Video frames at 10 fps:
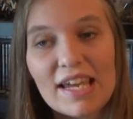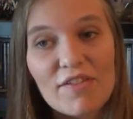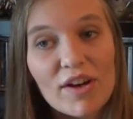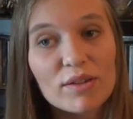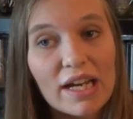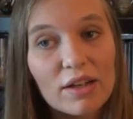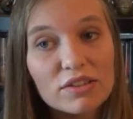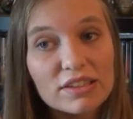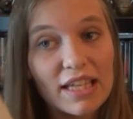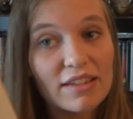they found
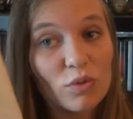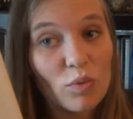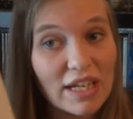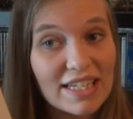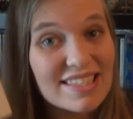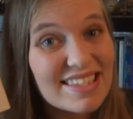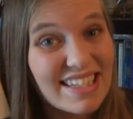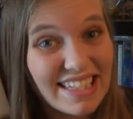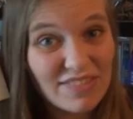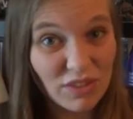out that the ring is
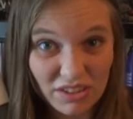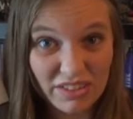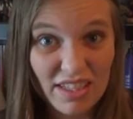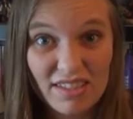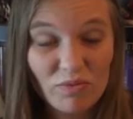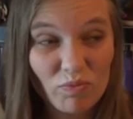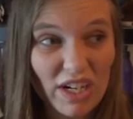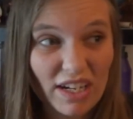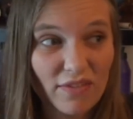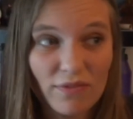the evil
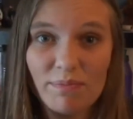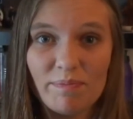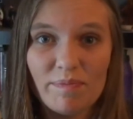ring of